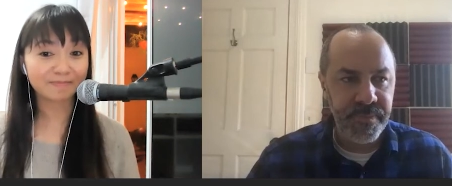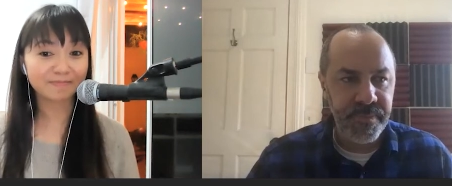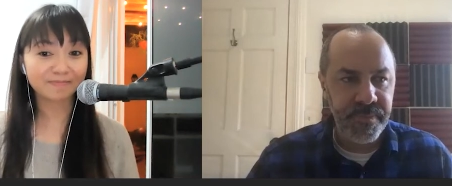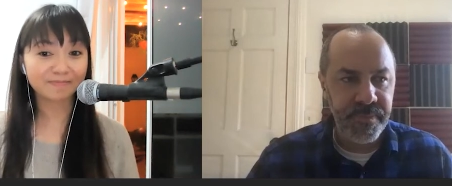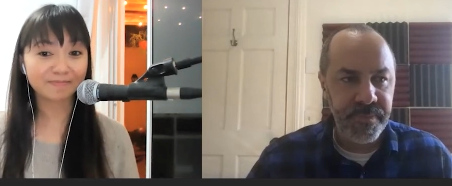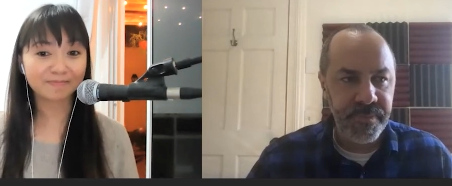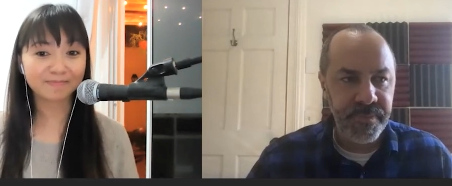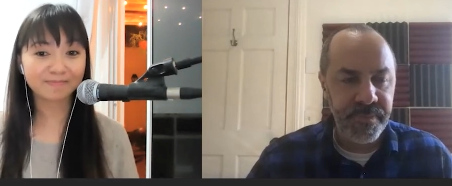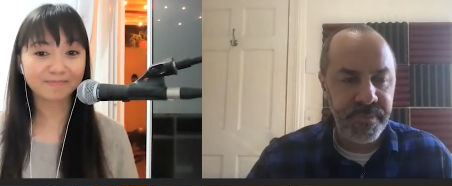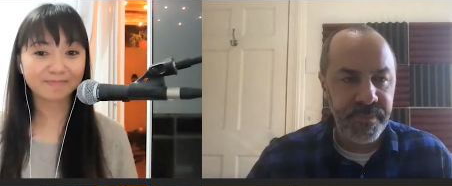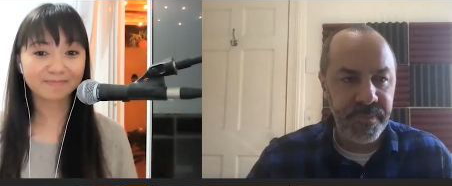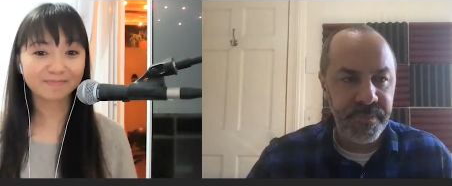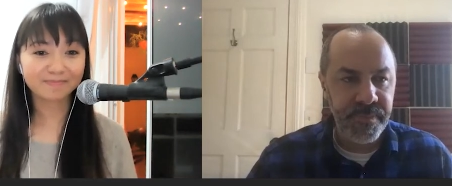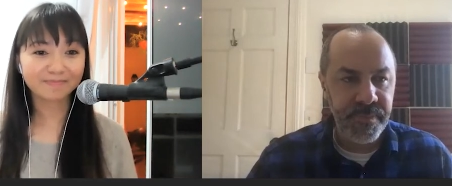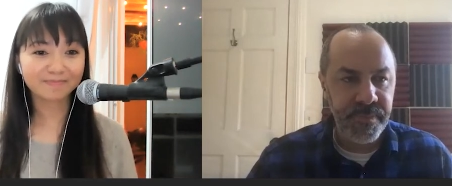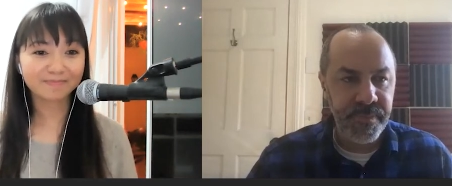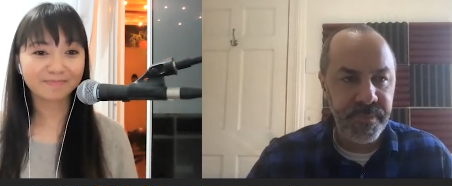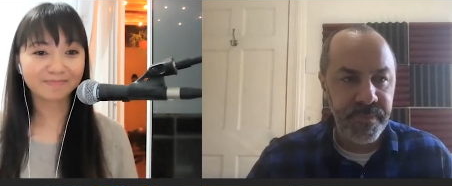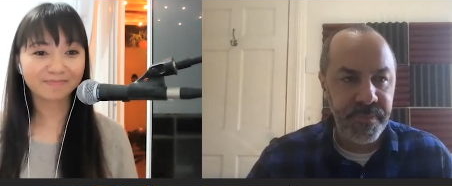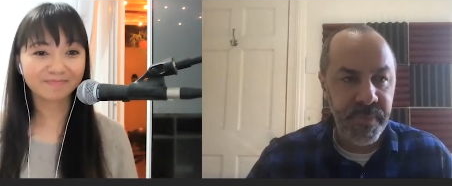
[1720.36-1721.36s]

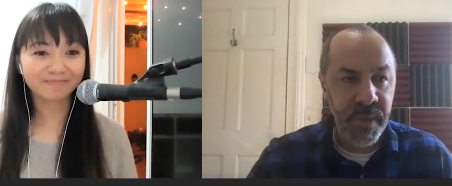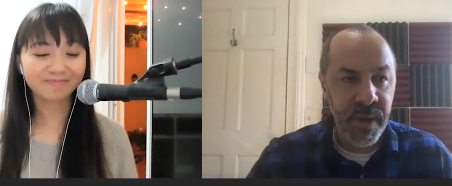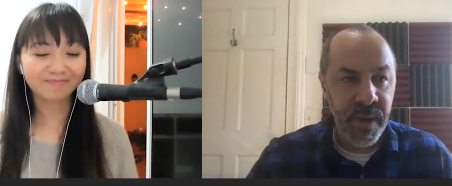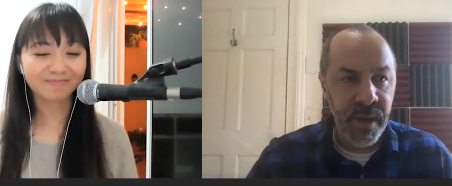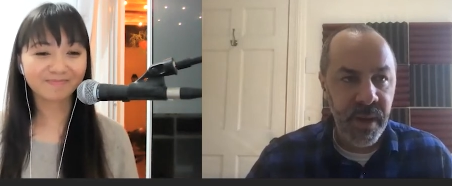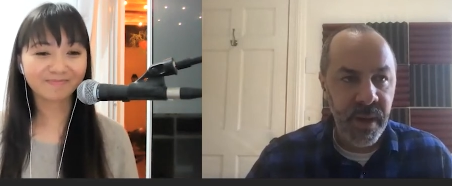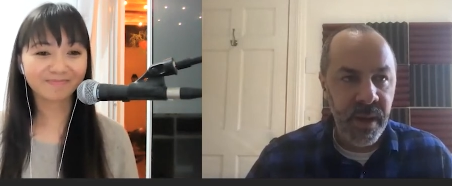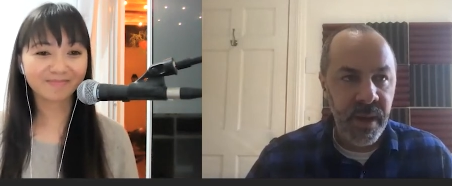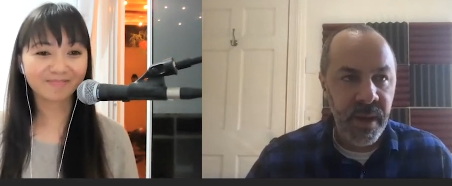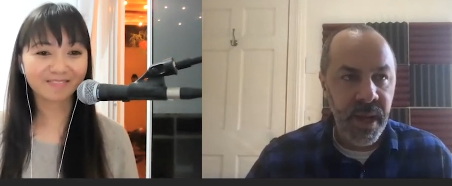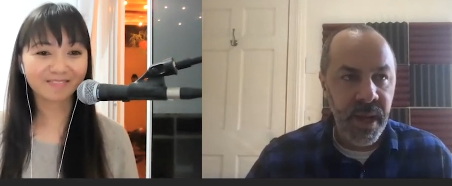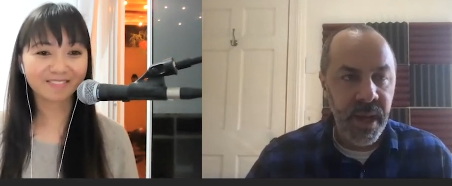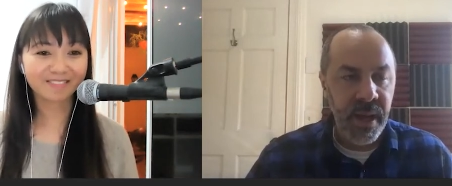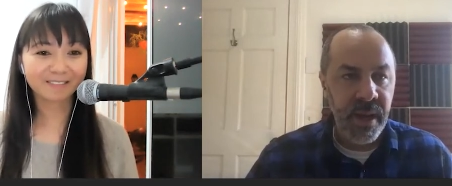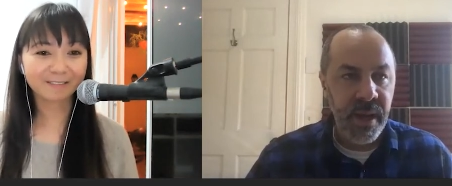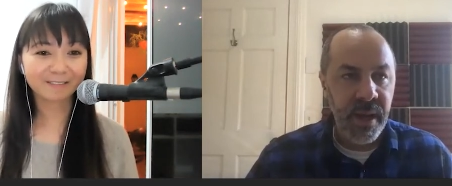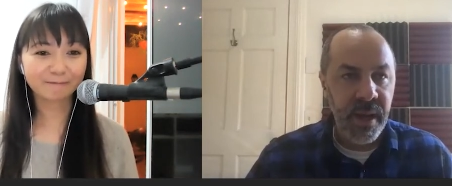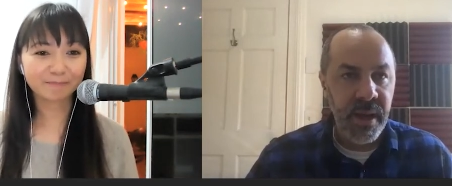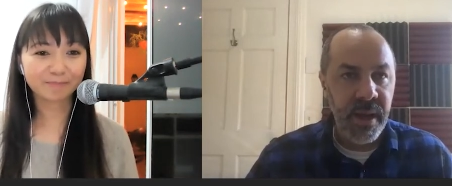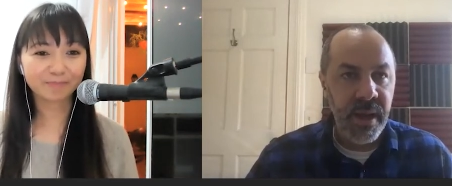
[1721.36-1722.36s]

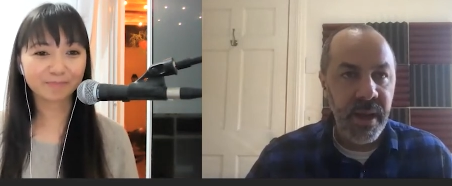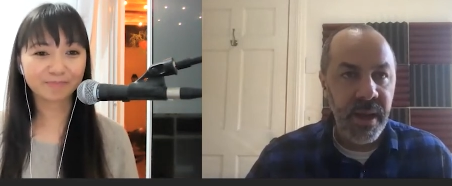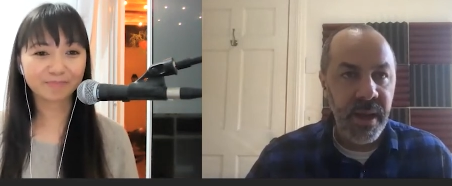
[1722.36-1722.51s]
(no one is talking)